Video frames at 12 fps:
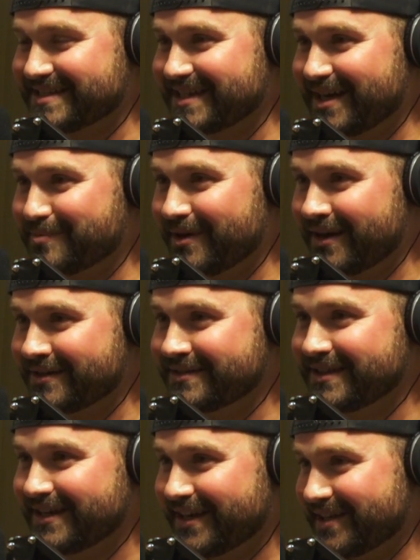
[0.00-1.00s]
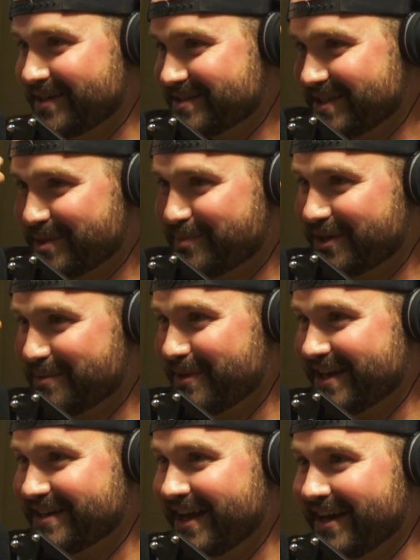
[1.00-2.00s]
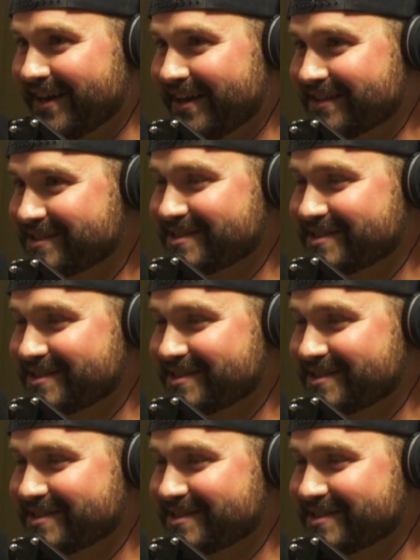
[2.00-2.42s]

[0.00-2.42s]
top on, and then I was going to put a bandana on.